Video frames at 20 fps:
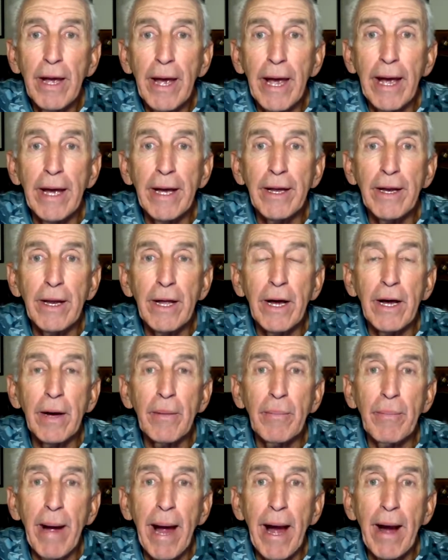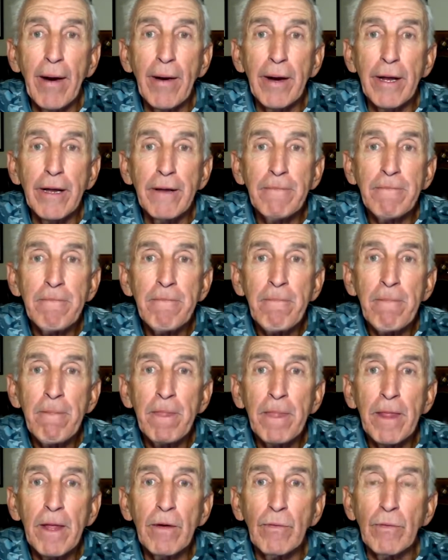And Barry
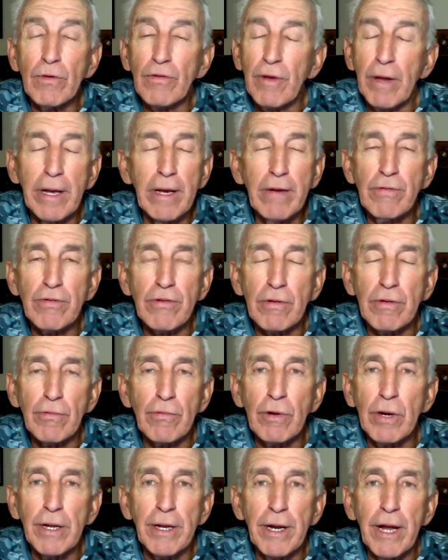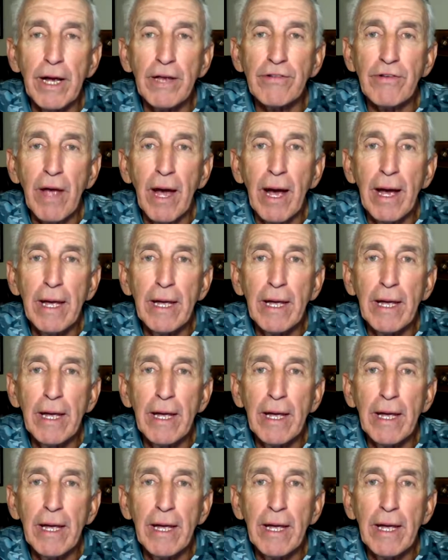was a really nice guy.